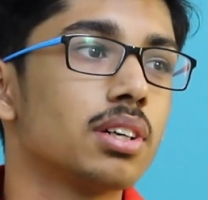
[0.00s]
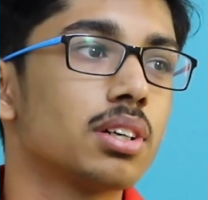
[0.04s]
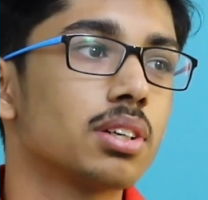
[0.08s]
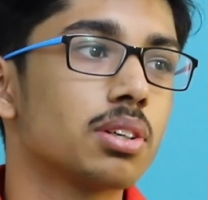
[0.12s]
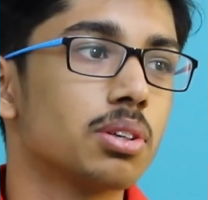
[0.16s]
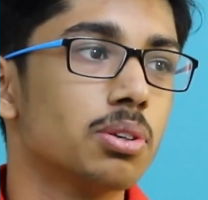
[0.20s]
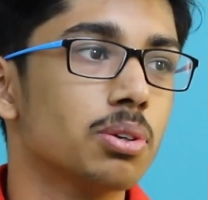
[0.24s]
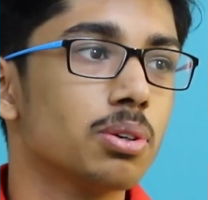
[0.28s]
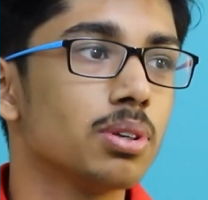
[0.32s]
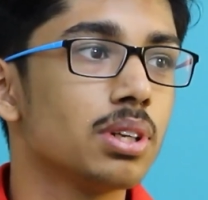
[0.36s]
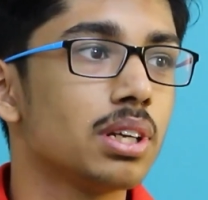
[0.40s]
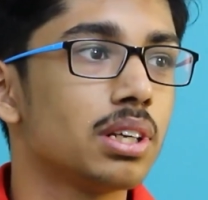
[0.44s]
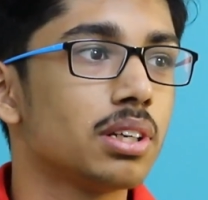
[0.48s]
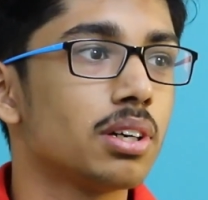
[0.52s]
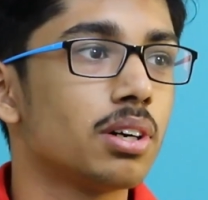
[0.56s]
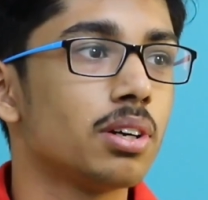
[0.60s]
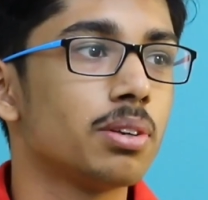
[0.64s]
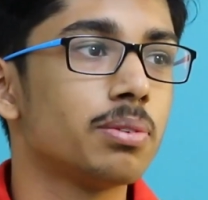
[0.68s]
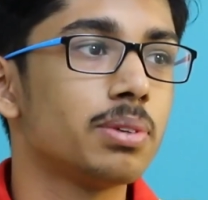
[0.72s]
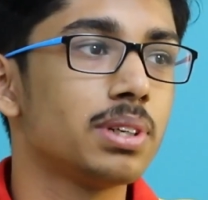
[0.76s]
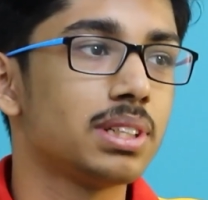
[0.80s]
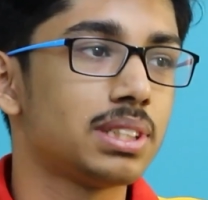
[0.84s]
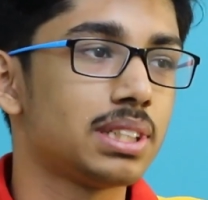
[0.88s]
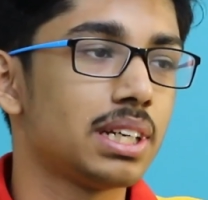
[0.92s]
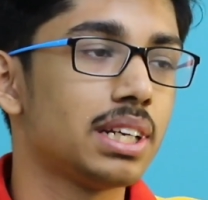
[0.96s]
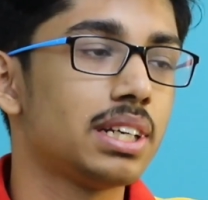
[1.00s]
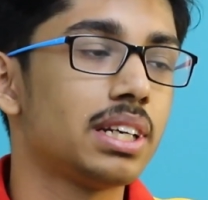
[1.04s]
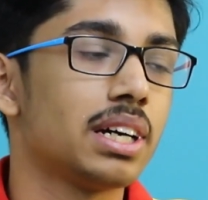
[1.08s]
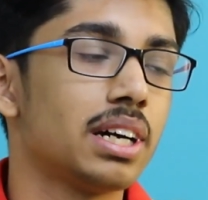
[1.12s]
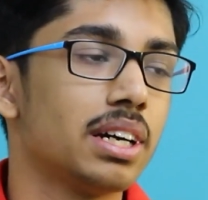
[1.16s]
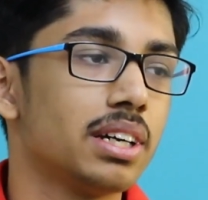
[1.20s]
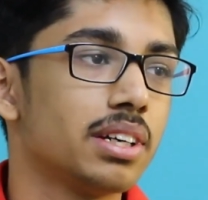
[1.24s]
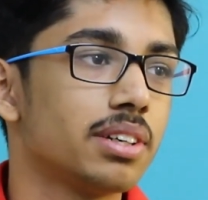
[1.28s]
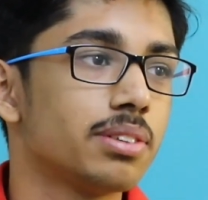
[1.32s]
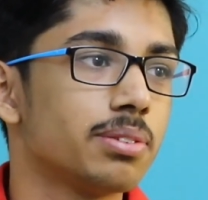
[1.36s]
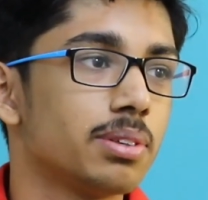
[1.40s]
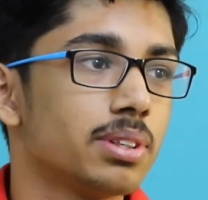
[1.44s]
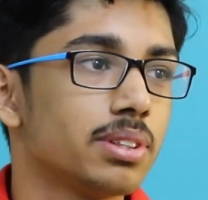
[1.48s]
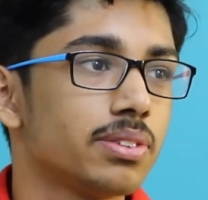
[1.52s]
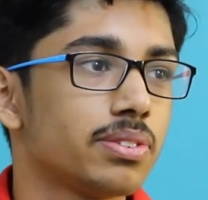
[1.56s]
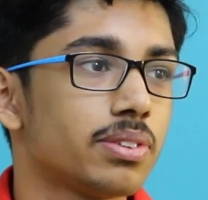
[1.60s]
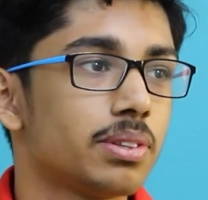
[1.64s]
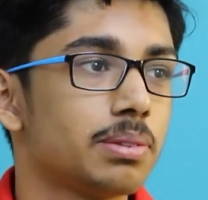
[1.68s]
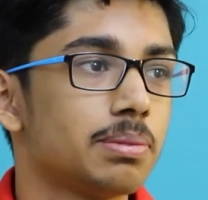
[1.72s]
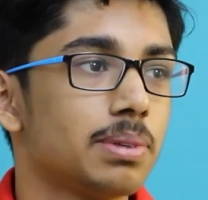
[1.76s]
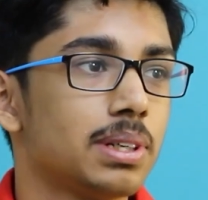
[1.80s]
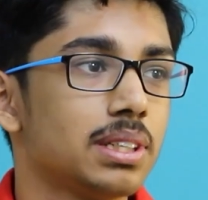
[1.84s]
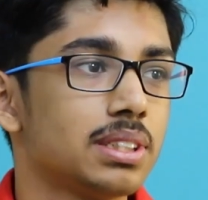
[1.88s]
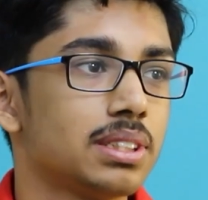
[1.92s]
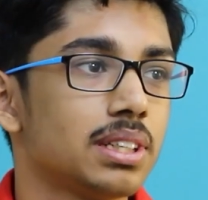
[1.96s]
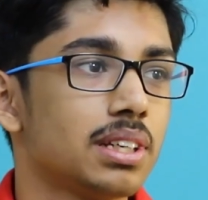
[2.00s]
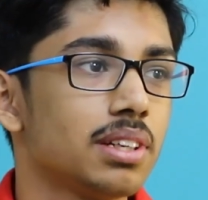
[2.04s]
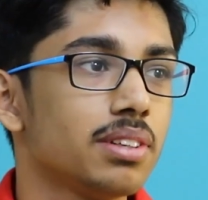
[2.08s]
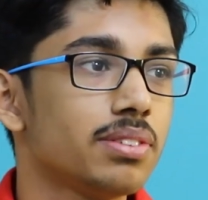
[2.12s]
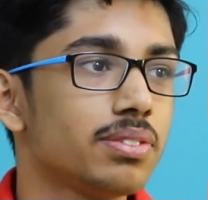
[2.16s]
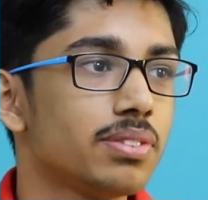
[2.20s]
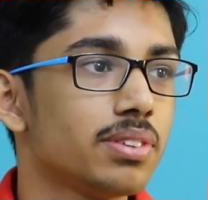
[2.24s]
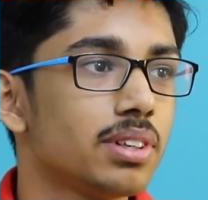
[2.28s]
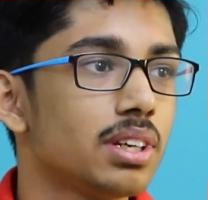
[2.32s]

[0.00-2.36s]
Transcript: goal and always set higher ones for myself.